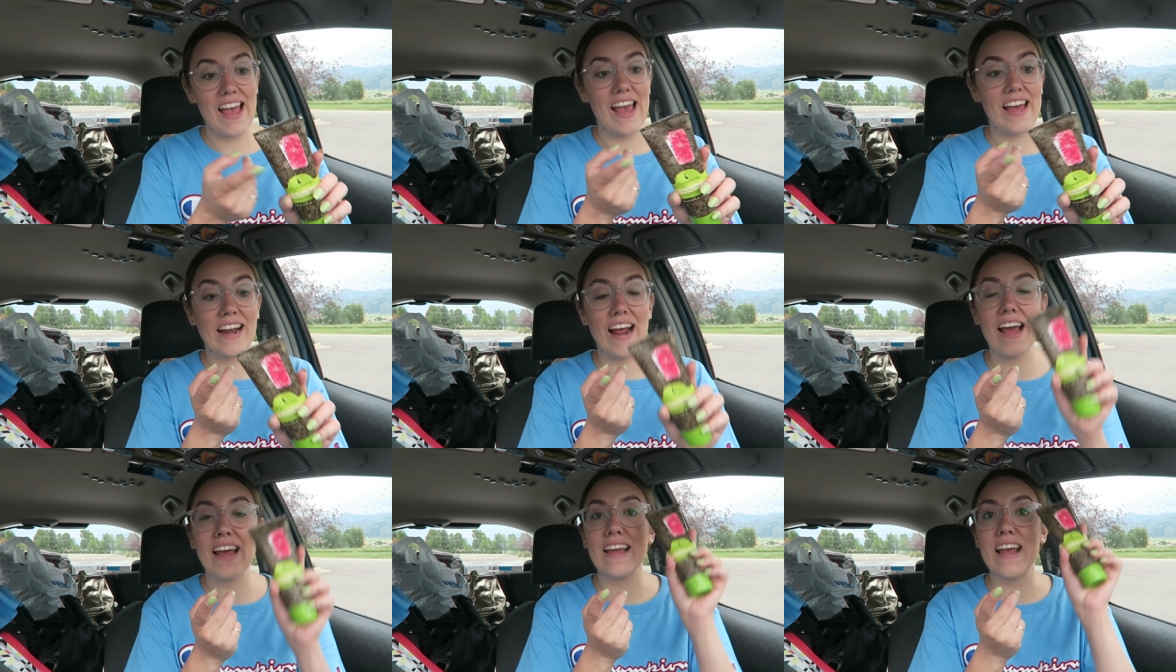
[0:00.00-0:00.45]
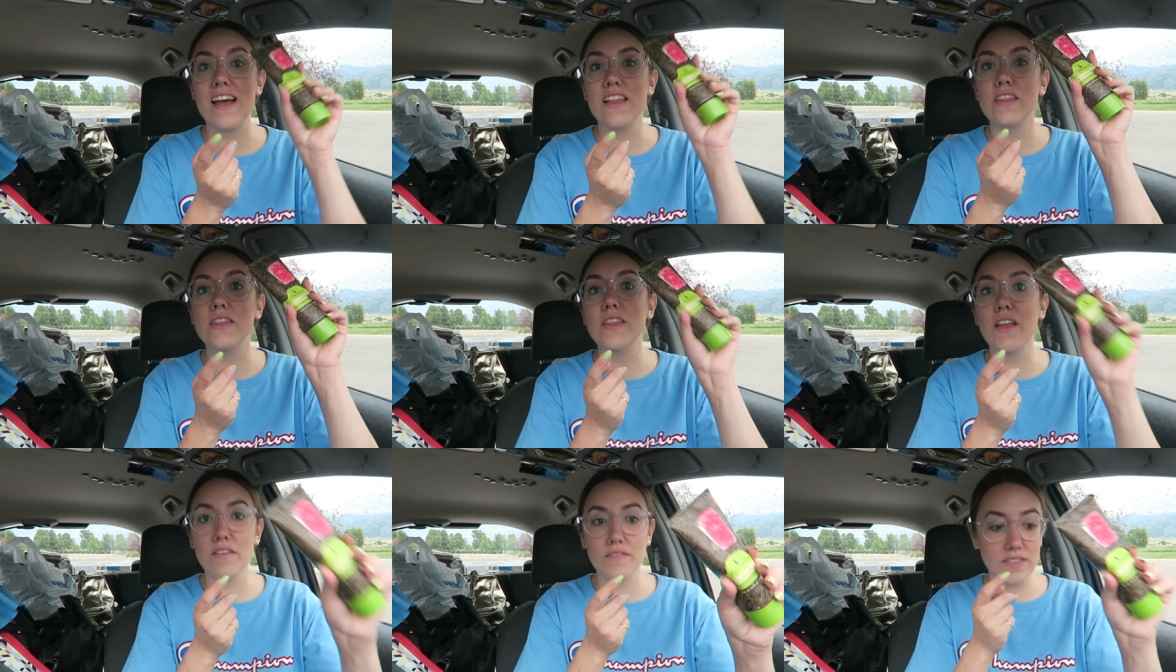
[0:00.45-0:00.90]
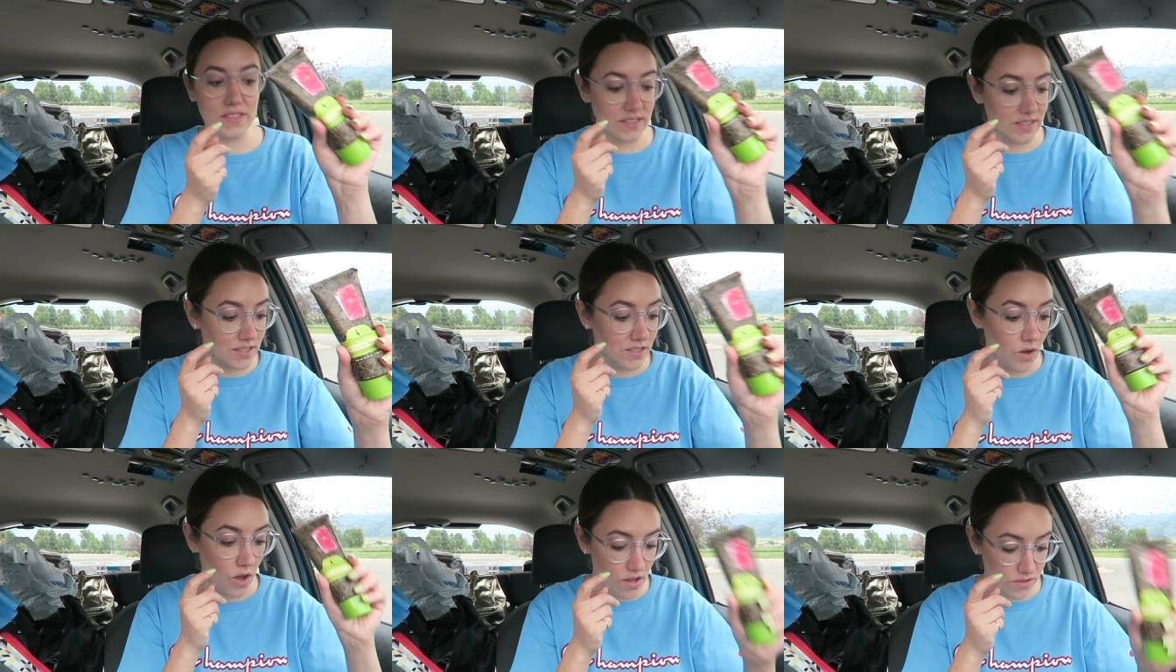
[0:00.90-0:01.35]
And I love this.
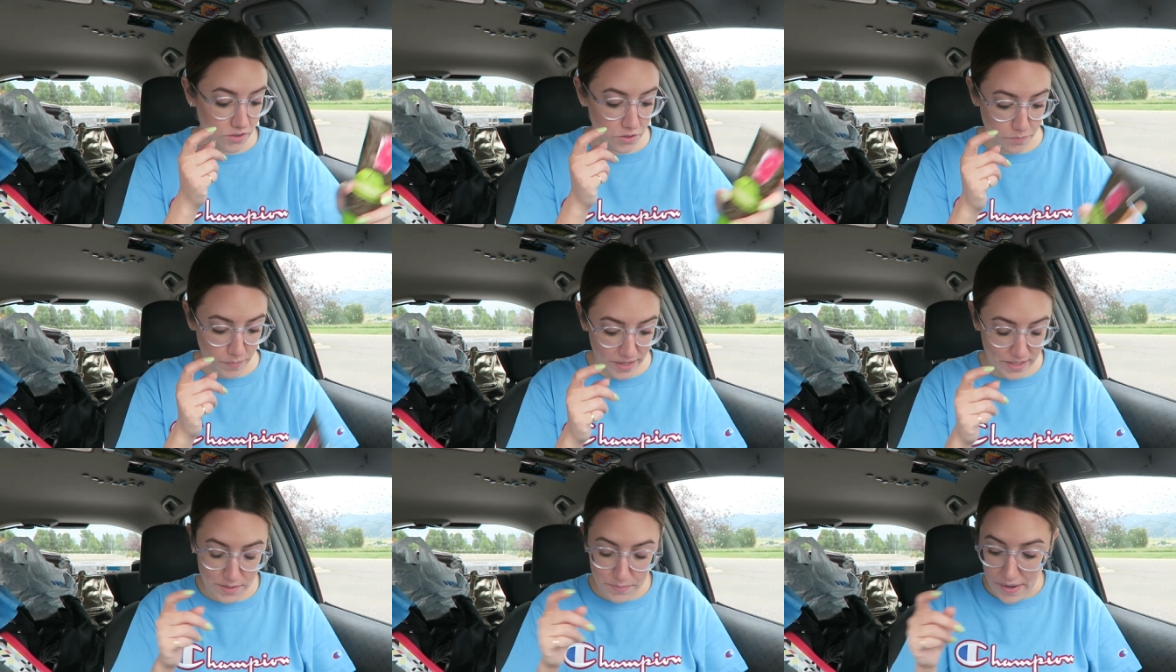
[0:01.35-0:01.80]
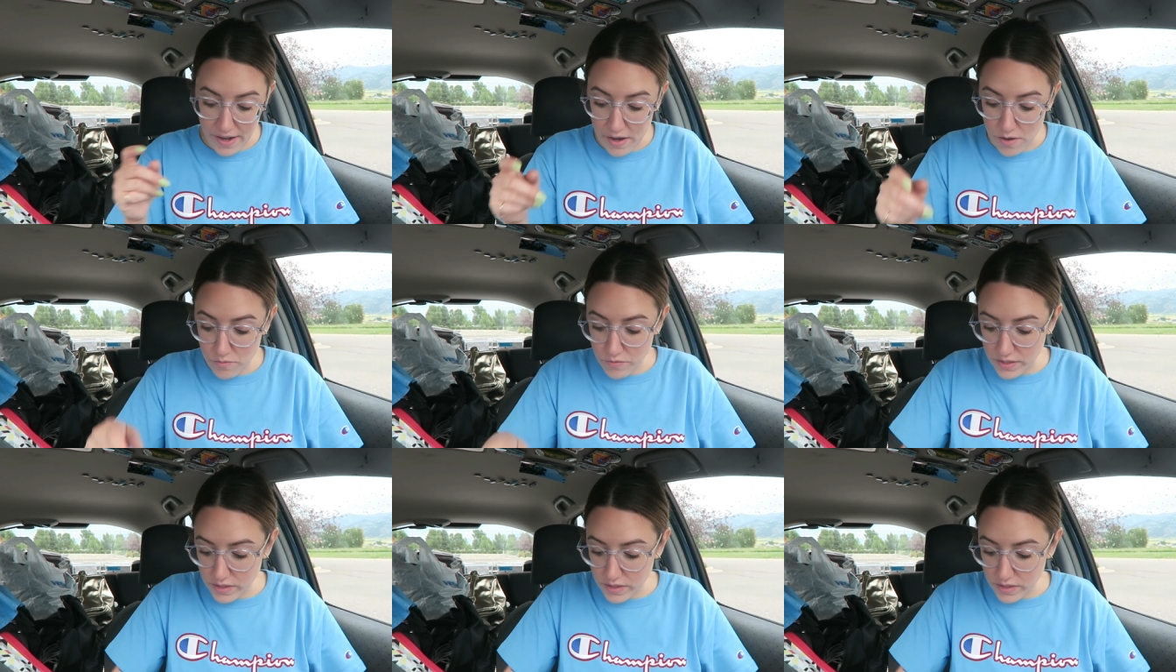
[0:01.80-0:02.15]
This also makes my hair